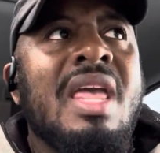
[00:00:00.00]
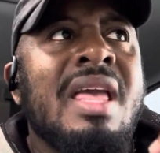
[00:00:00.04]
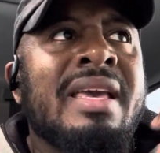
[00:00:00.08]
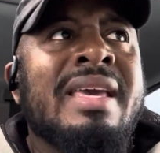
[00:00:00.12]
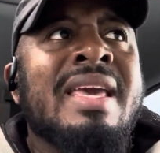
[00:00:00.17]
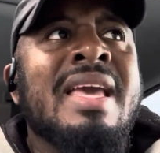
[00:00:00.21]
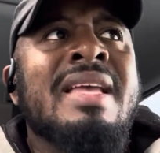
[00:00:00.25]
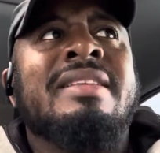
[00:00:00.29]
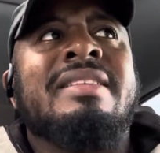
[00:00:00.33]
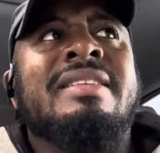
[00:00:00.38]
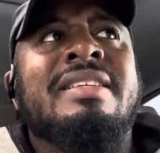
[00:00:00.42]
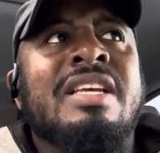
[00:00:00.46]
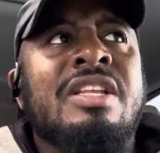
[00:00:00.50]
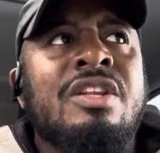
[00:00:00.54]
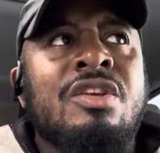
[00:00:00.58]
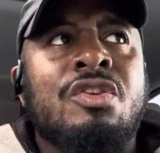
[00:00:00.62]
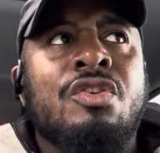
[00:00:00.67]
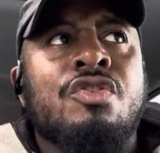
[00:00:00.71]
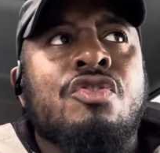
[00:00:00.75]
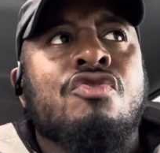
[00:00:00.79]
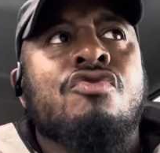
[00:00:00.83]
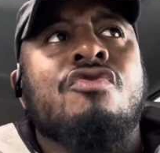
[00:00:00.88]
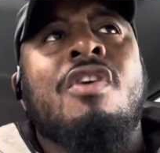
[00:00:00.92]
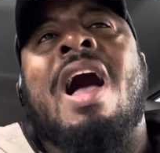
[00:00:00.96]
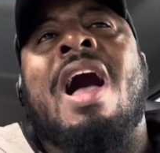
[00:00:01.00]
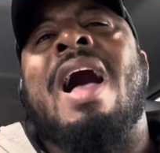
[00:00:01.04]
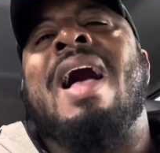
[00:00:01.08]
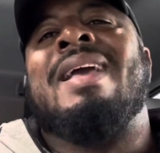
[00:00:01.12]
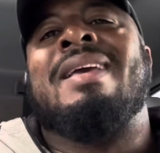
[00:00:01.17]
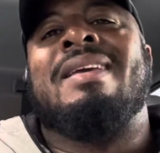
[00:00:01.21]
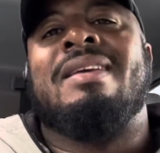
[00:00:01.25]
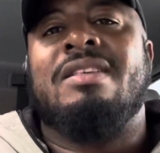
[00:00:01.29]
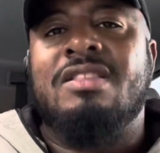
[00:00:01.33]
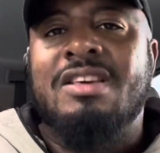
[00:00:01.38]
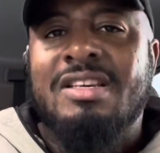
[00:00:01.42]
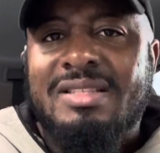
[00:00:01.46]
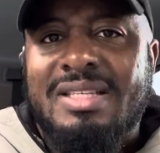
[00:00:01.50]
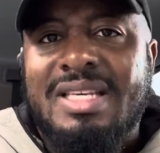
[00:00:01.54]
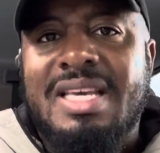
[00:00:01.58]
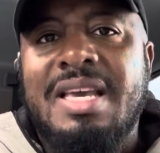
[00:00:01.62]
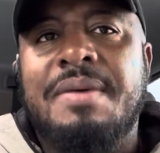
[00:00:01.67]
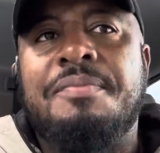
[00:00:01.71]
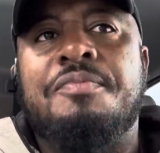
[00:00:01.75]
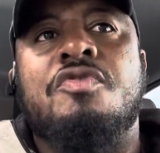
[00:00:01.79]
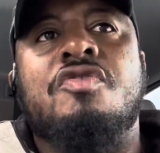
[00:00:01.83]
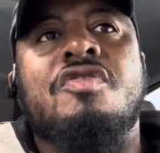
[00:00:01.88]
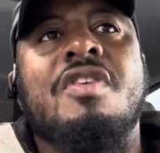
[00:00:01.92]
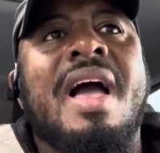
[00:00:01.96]
continue to try. Just
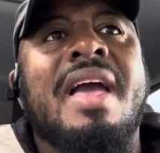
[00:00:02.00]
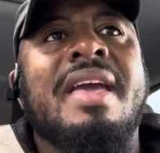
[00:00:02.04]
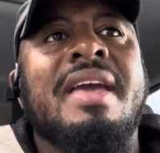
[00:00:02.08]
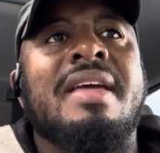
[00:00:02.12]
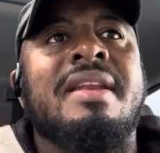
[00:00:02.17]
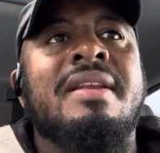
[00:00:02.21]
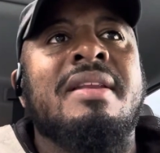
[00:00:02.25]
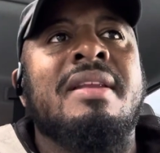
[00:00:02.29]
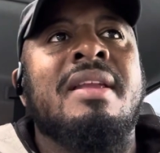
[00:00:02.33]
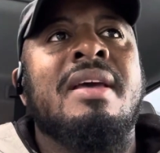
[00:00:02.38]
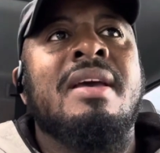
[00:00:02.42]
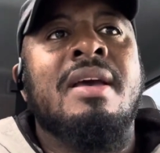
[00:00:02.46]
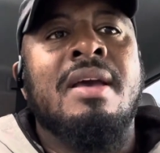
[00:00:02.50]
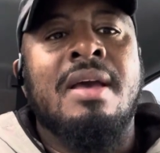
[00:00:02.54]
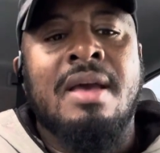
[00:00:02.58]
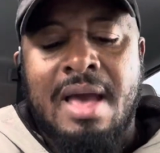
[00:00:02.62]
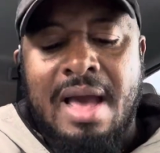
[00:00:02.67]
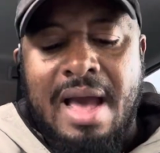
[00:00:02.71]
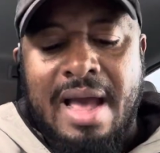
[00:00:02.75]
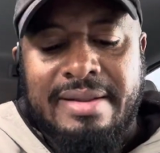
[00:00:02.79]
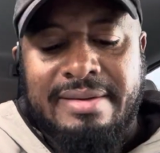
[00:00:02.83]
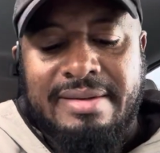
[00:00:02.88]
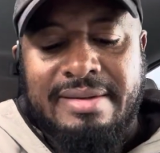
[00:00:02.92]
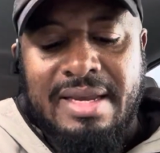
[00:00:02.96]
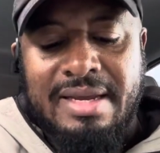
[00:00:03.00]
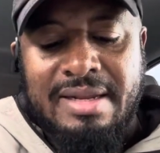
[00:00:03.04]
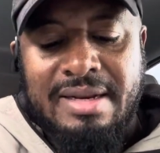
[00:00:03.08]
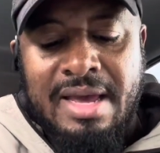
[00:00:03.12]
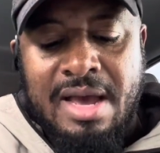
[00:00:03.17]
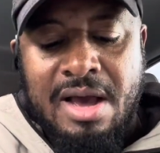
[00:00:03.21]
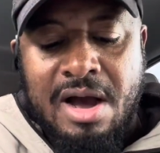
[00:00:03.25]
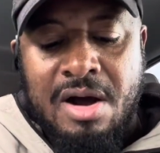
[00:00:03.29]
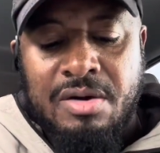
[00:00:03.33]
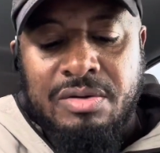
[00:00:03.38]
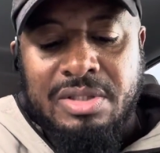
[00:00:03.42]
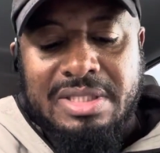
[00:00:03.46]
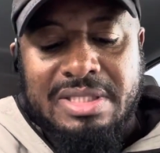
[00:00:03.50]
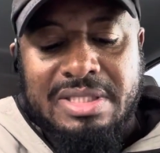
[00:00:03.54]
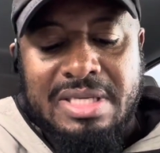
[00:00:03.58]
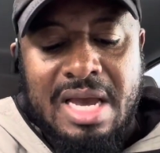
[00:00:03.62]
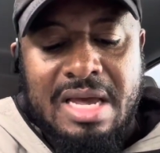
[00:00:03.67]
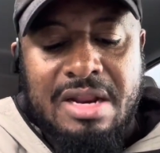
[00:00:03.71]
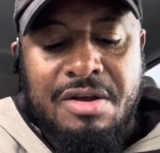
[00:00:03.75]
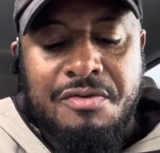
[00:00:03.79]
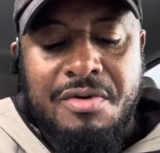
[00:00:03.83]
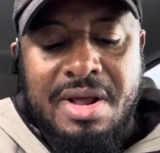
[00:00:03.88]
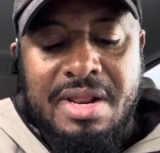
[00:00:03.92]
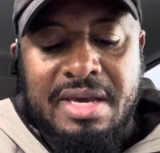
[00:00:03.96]
keep trying. I think they're outside
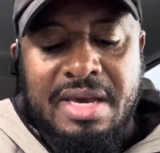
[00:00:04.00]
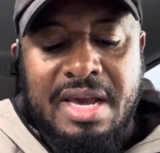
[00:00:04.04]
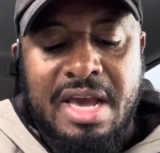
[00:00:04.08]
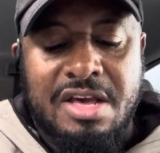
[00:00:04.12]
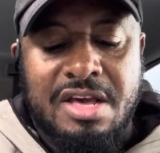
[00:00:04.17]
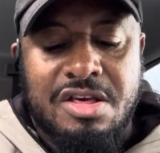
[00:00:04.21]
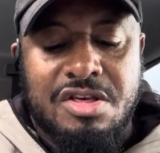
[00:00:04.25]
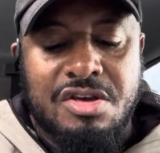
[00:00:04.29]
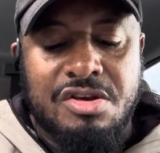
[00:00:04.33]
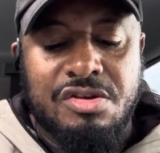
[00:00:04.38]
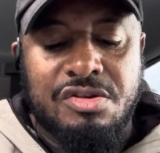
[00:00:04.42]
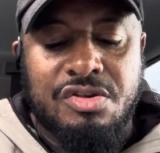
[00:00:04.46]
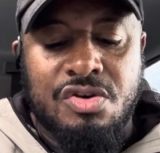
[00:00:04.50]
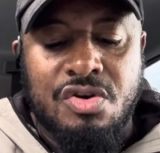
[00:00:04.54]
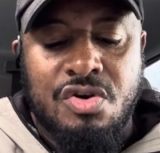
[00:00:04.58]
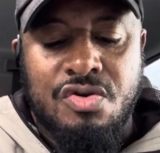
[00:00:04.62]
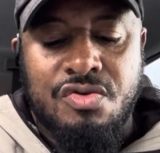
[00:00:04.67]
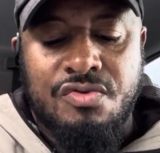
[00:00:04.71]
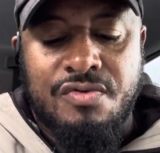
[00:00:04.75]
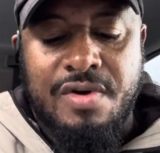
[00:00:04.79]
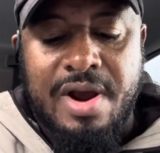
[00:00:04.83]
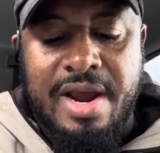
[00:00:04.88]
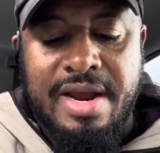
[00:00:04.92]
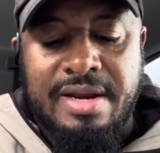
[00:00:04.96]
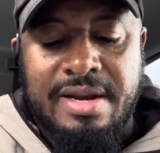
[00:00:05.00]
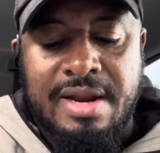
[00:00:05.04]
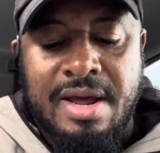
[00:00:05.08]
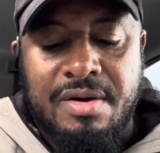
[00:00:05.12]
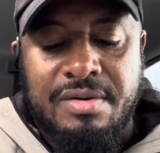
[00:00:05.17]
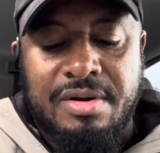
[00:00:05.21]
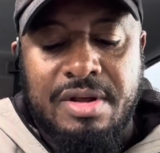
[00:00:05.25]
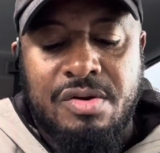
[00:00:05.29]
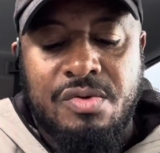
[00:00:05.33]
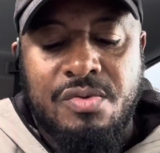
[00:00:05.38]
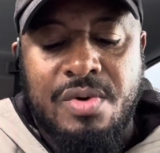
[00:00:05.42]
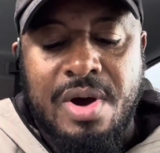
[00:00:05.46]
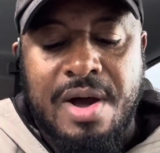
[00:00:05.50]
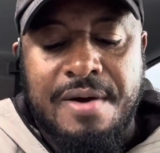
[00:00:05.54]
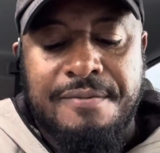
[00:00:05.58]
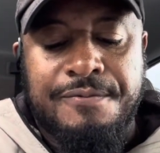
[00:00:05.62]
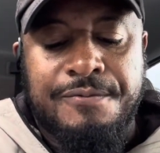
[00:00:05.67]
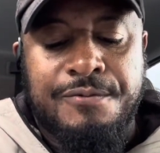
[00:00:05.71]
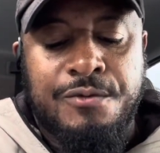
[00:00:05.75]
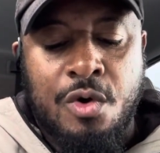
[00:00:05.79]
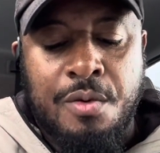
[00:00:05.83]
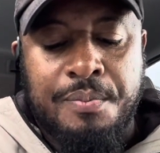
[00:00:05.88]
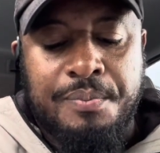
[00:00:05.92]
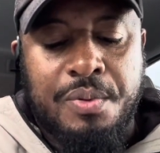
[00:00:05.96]
the relegation zone right now. They do have
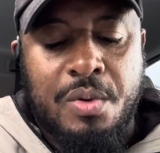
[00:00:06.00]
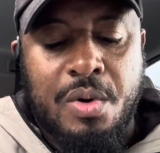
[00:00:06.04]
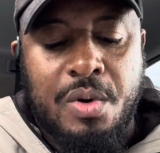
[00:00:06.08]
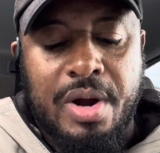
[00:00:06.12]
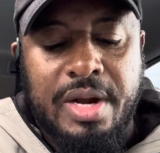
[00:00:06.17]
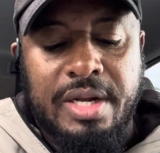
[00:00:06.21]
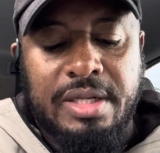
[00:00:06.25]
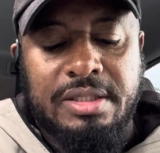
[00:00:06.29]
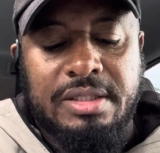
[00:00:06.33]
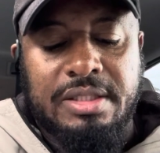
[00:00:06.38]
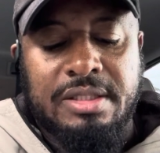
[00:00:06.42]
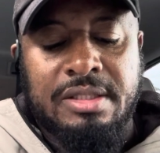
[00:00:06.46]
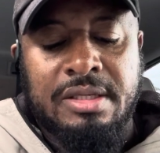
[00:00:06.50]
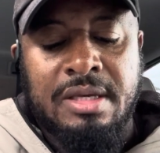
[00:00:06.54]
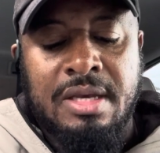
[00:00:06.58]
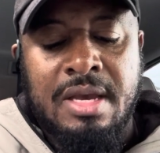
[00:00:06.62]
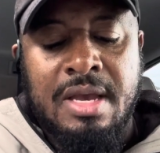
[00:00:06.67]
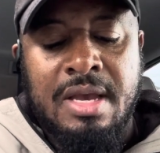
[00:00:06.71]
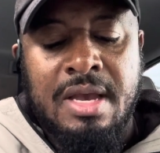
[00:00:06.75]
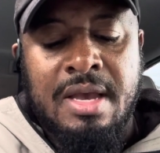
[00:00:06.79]
4 points.